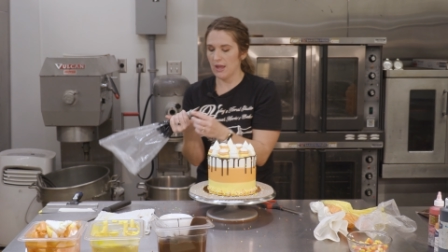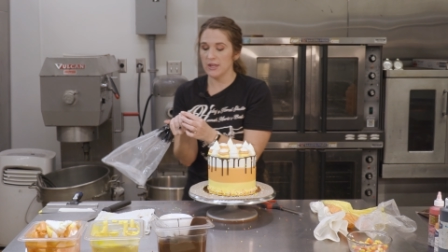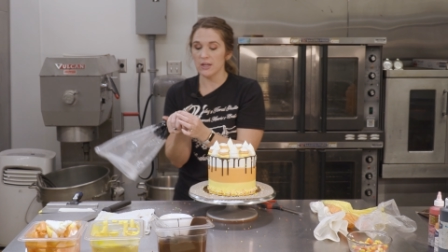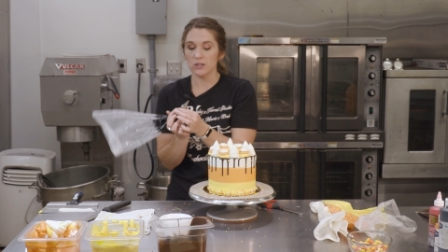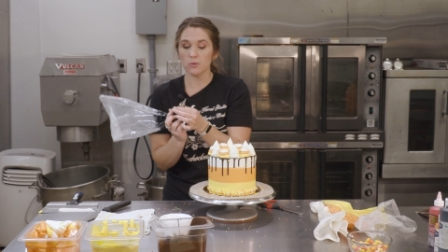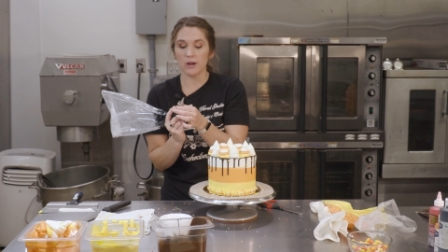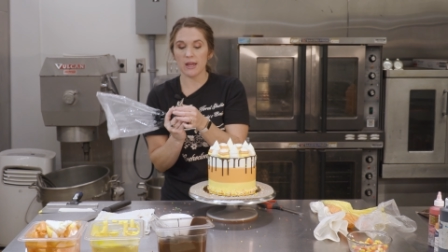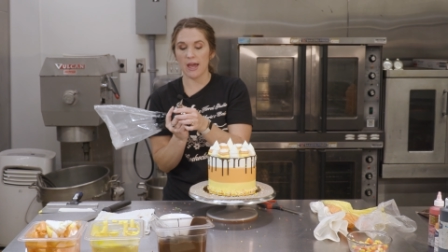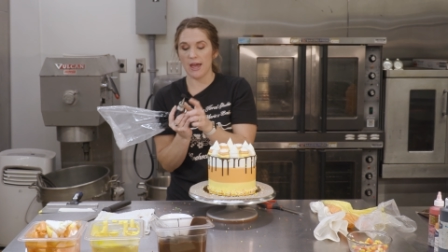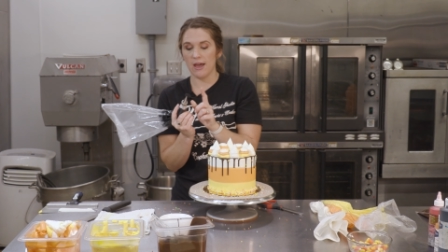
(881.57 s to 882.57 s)
And here's where I
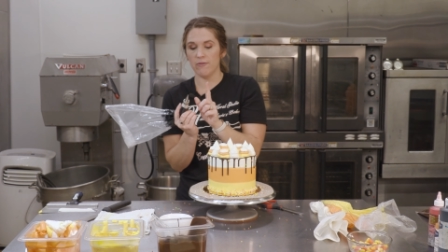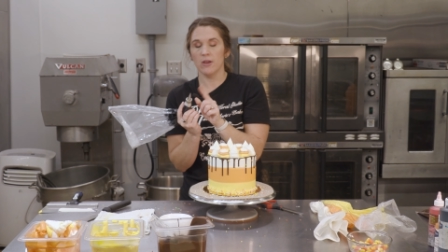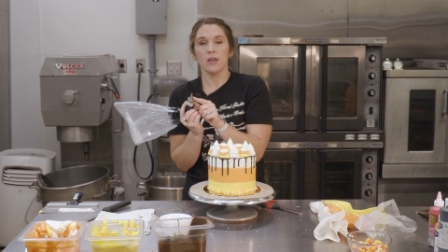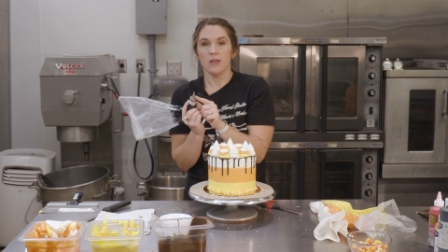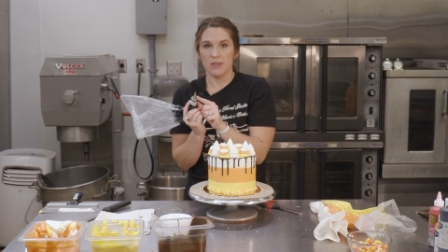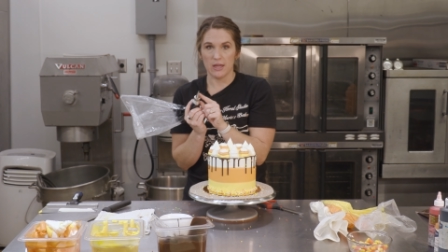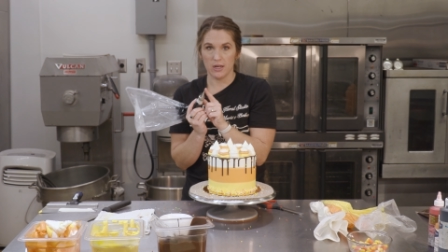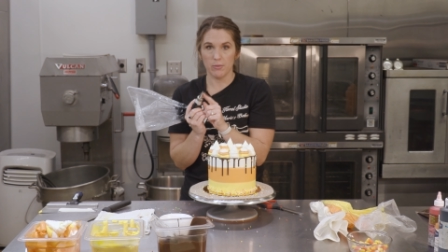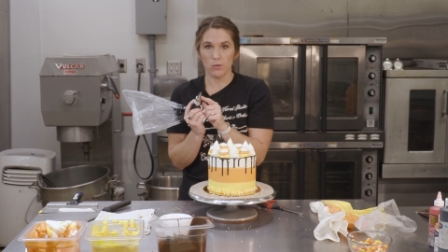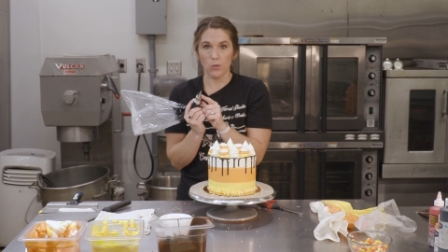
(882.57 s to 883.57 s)
have that
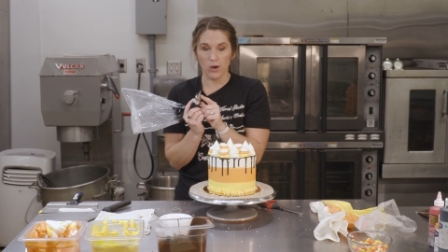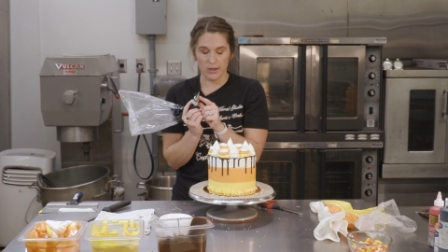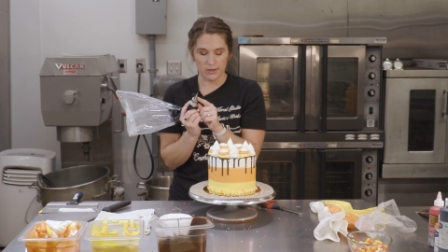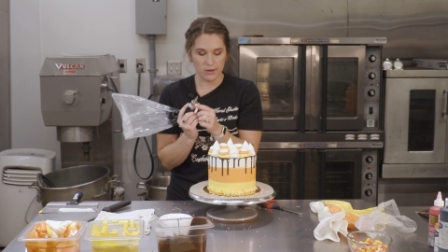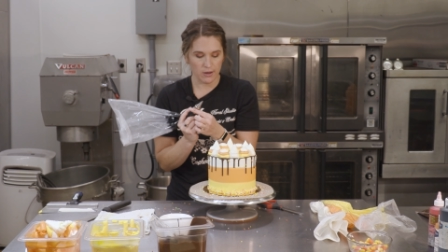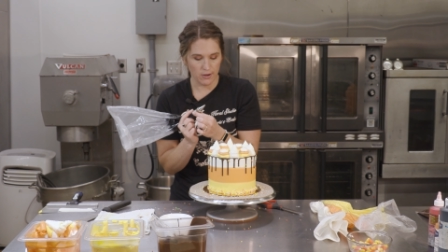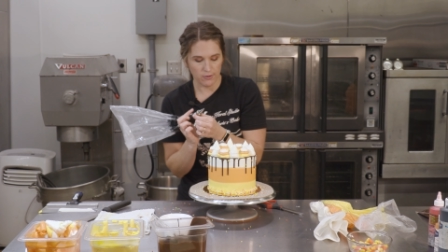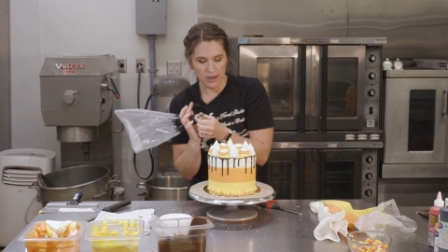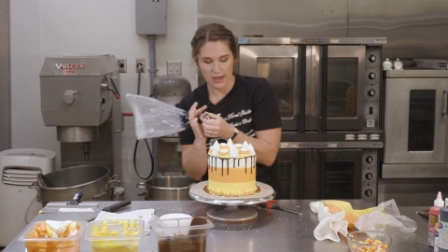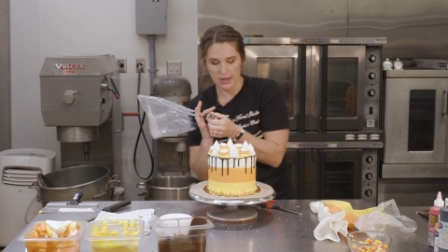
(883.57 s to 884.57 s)
number 1,
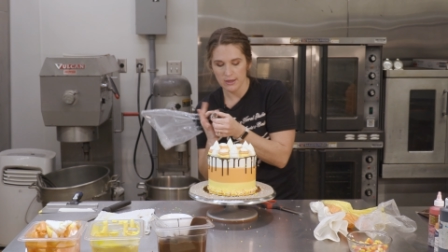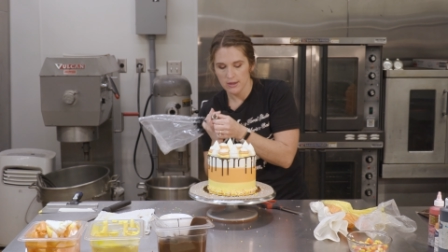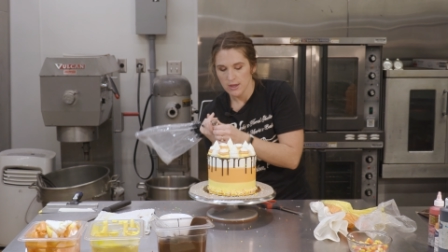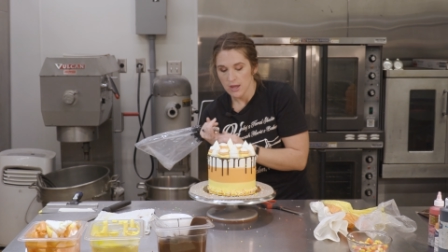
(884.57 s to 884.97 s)
okay?